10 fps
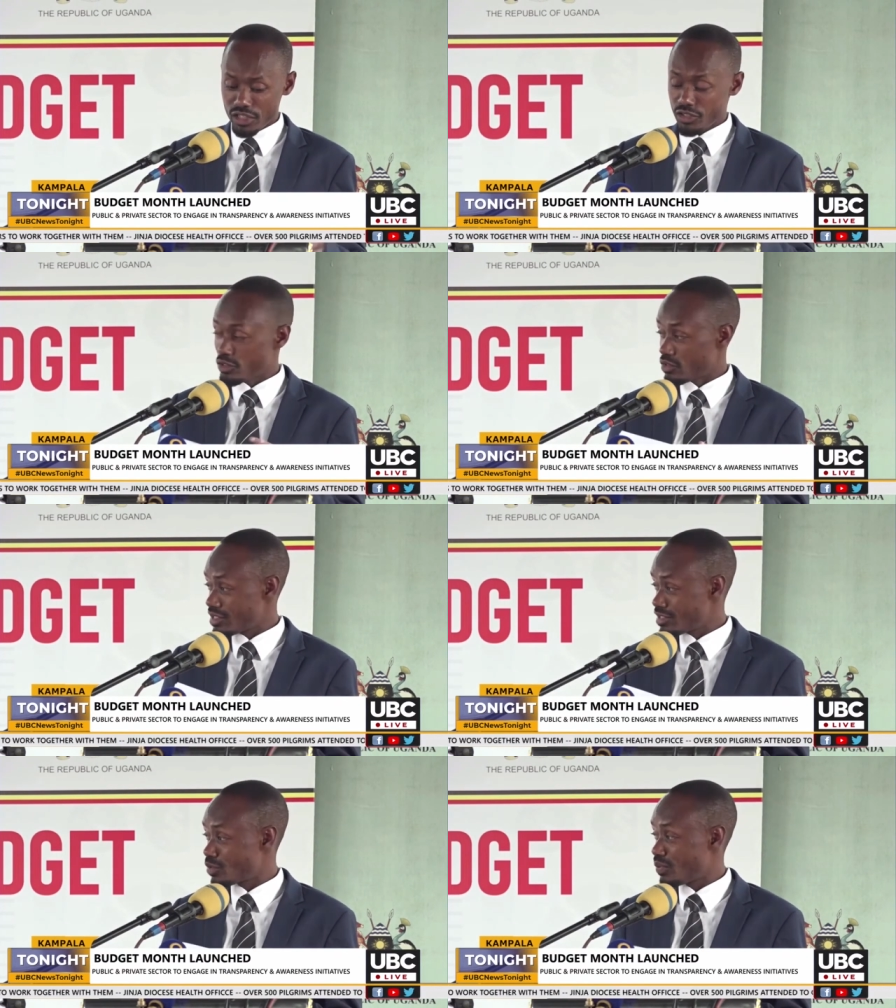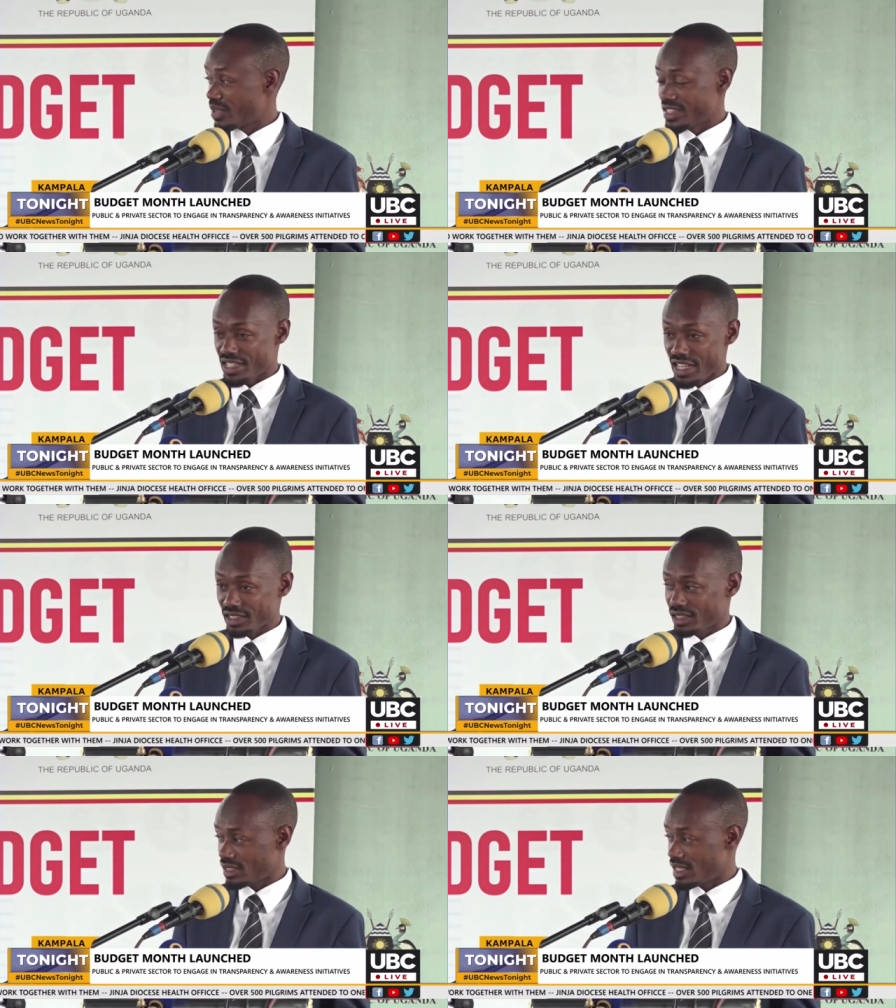issues
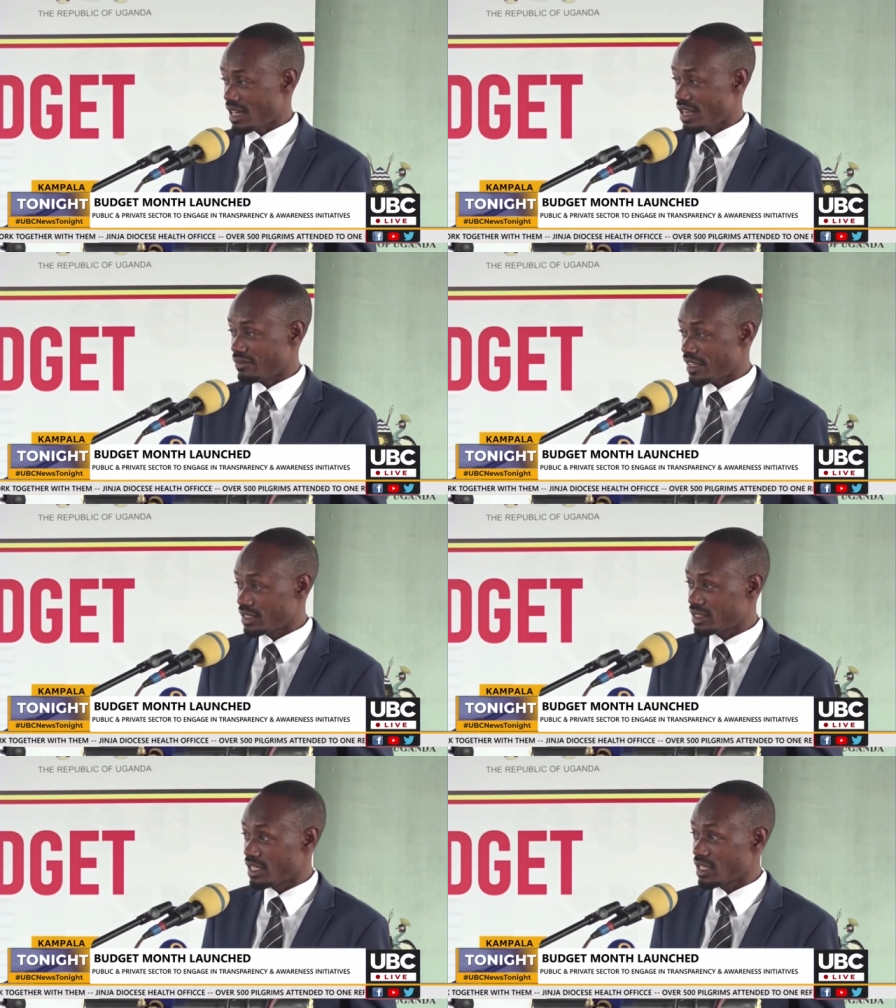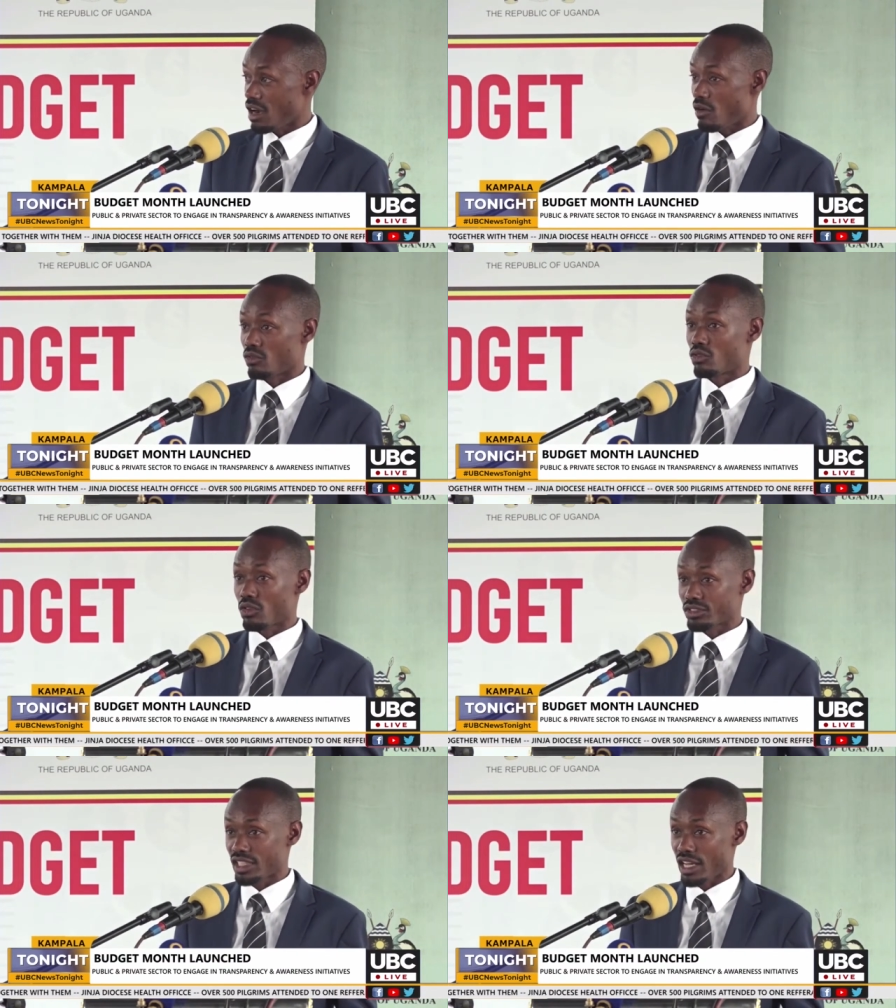present that are affecting our
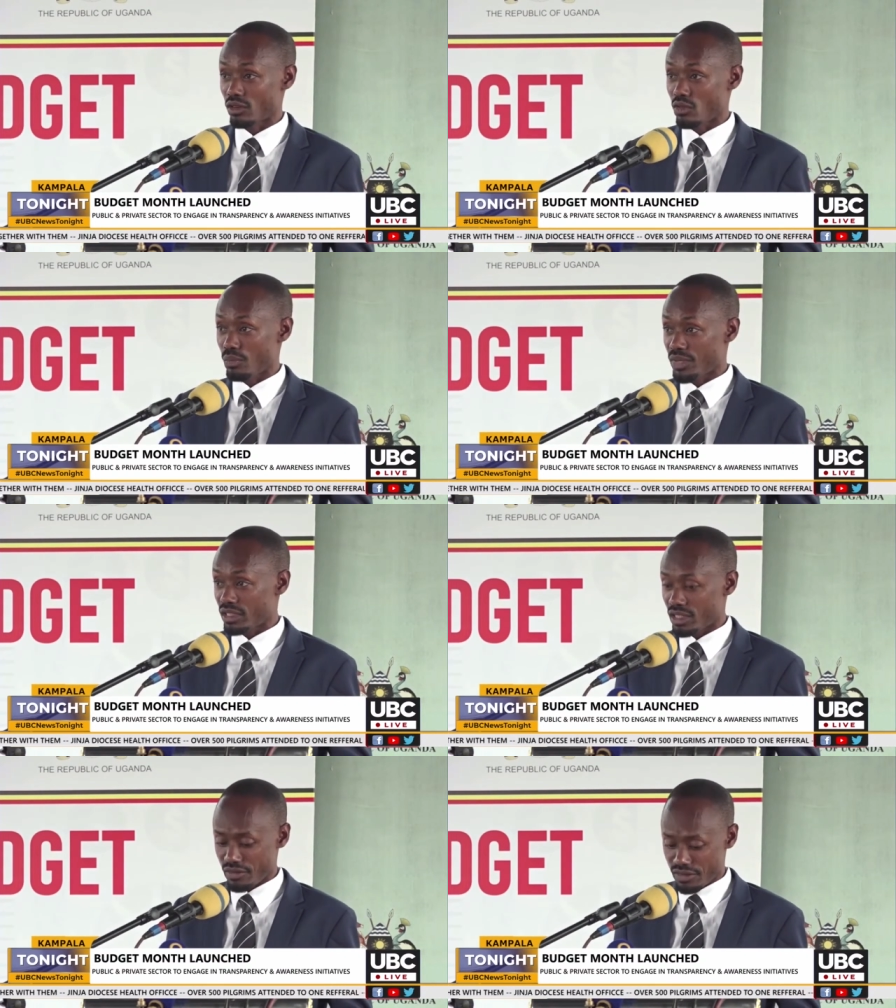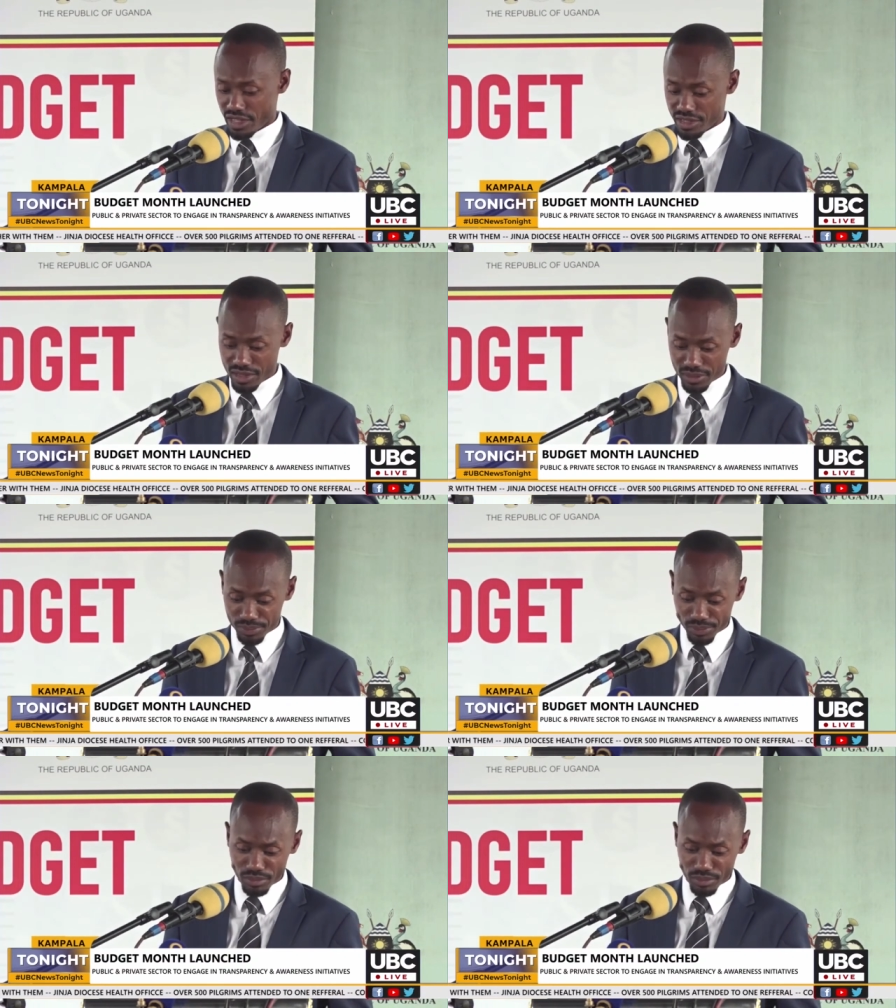growth and competitiveness.